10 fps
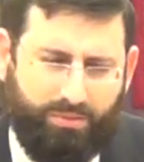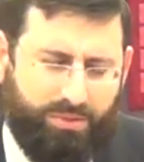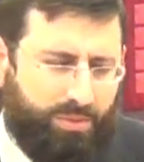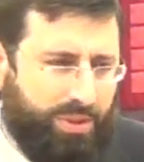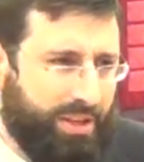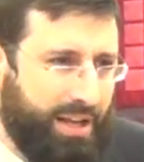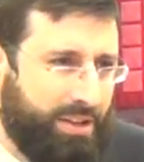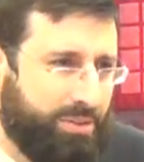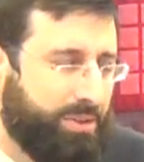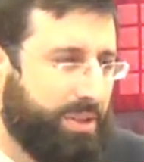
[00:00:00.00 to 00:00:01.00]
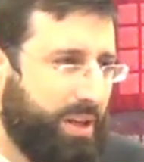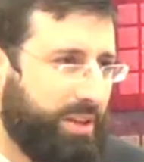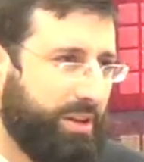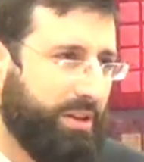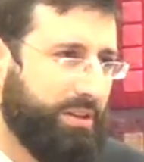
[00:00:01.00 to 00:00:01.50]
What's one thing got to do with the
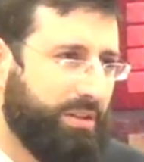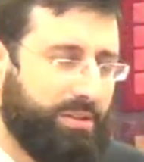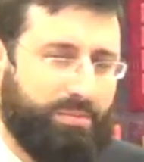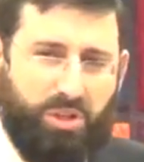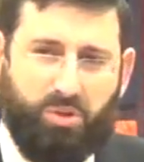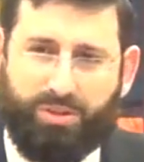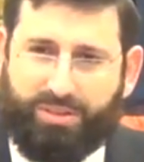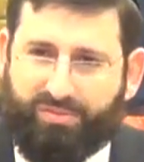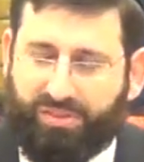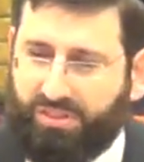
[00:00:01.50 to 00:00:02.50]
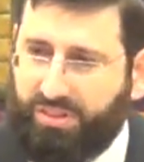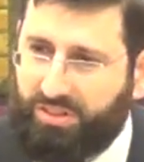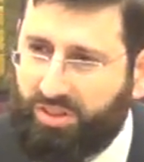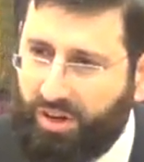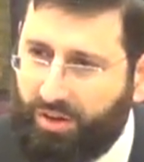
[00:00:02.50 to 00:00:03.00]
other? Because they forsook
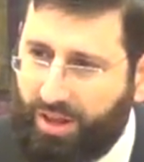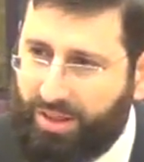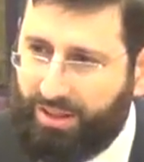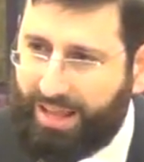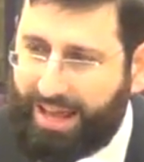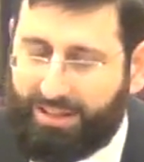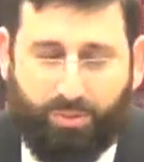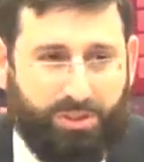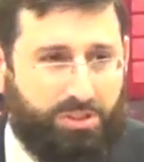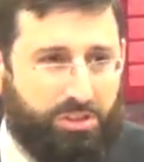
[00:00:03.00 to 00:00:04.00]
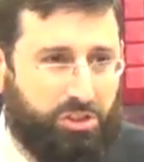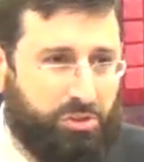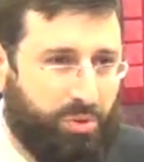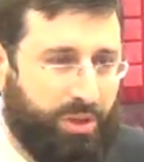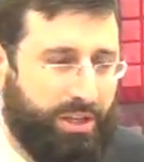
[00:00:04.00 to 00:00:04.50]
the Torah, the land was
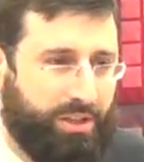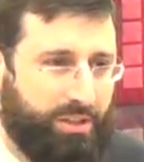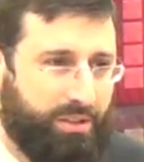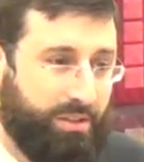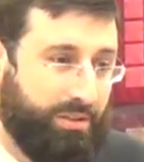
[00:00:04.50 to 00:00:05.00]
destroyed.